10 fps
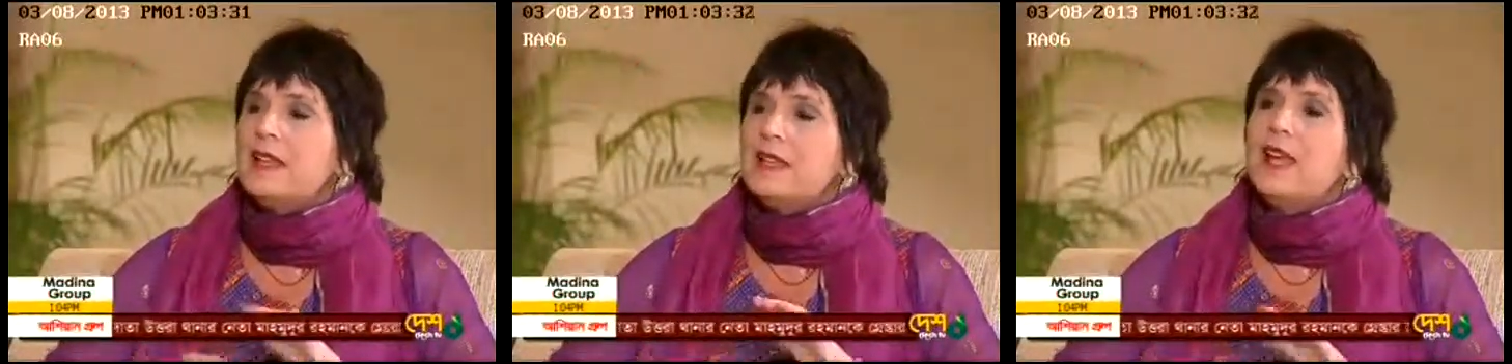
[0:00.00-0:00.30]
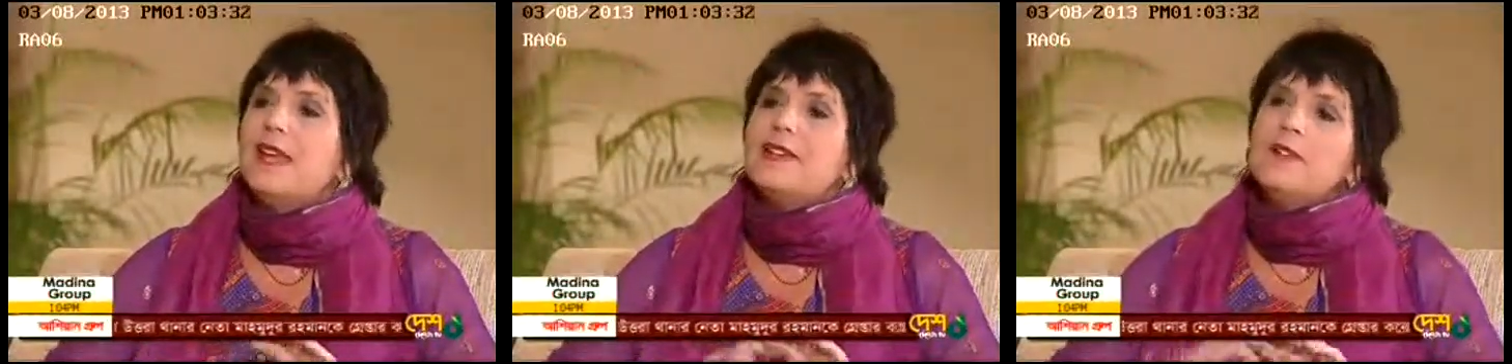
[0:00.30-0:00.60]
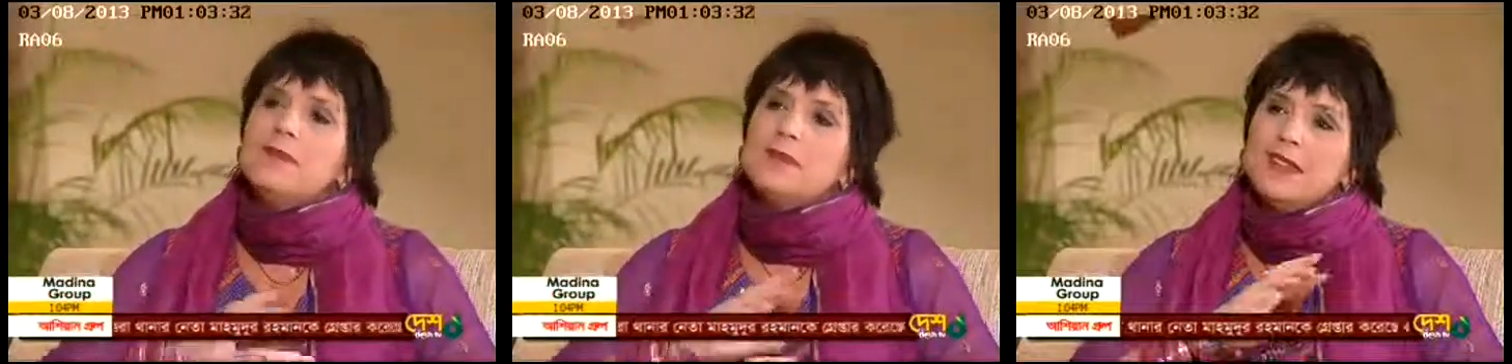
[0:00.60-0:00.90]
It takes
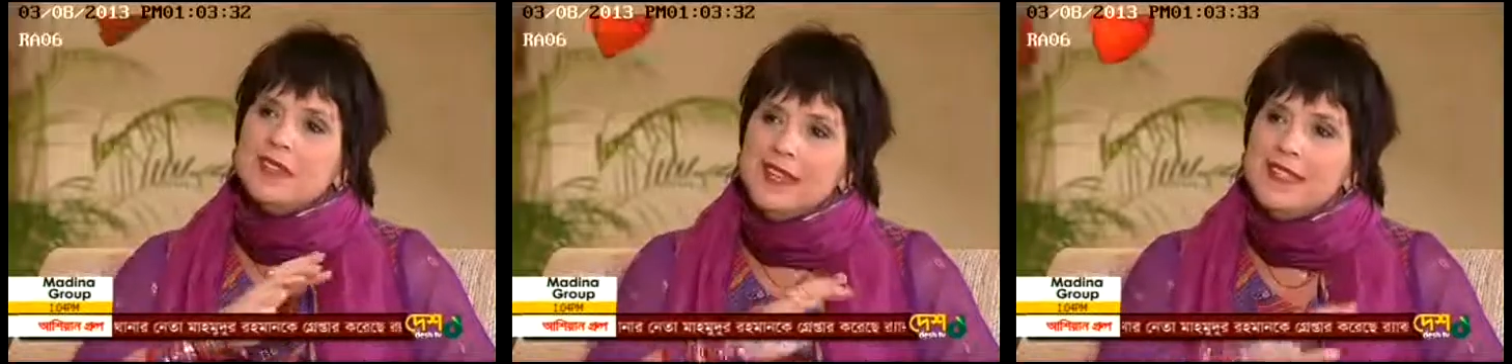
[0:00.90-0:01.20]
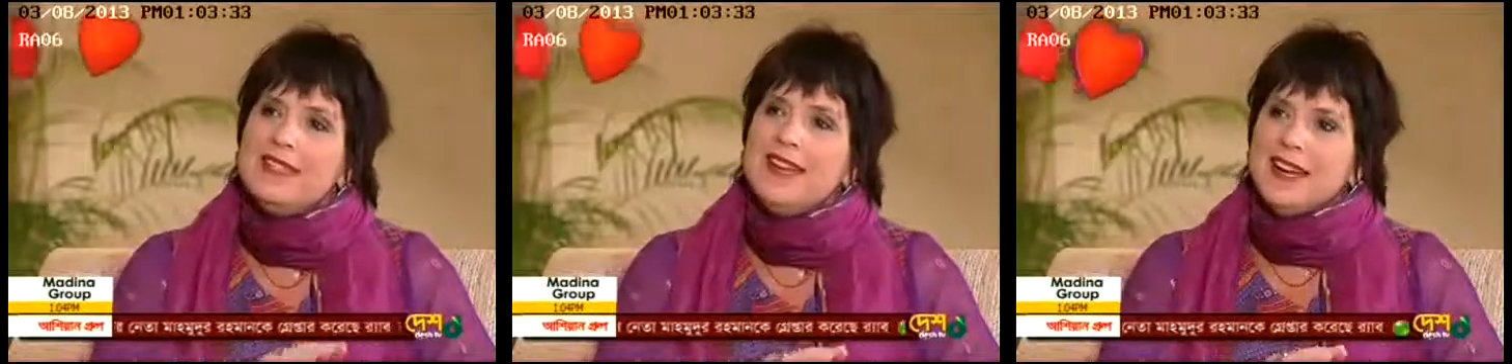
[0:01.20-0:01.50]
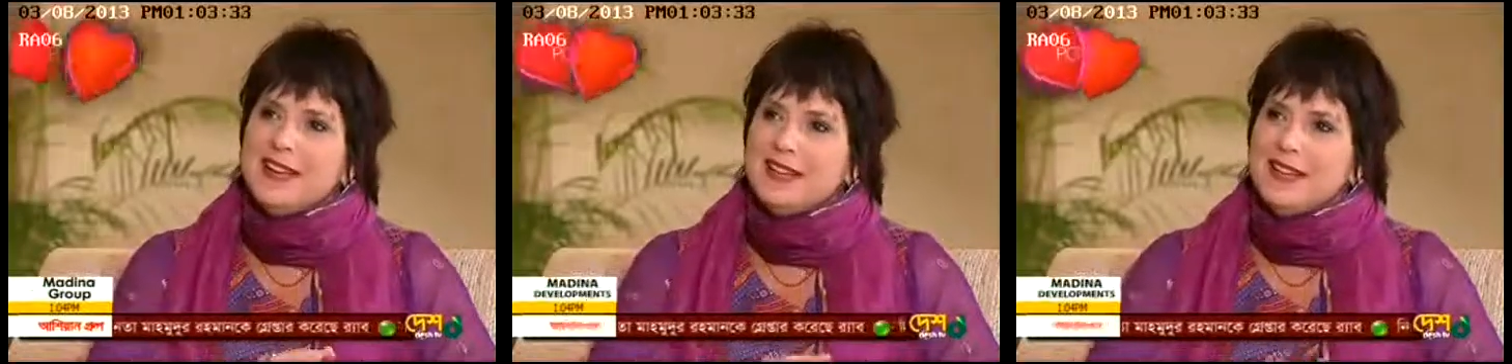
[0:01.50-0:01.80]

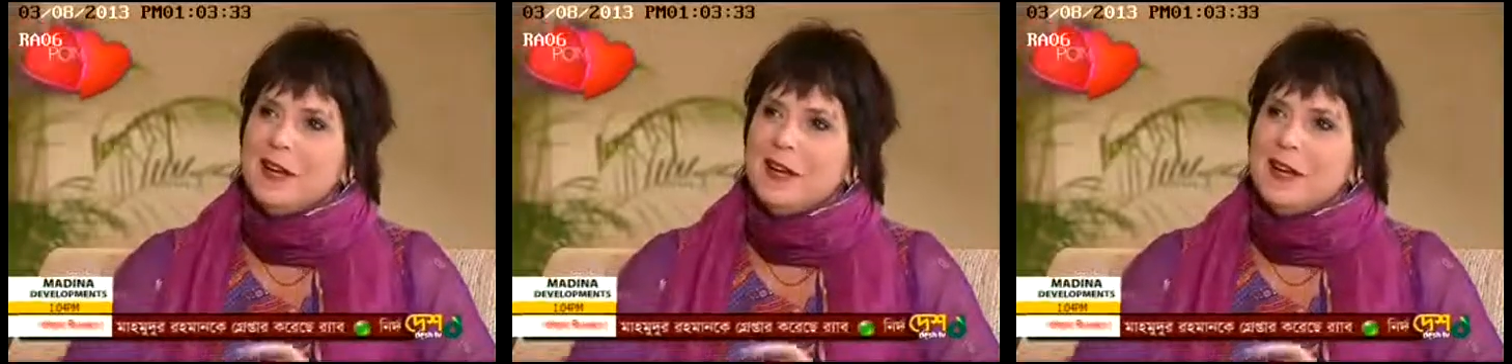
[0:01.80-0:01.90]
India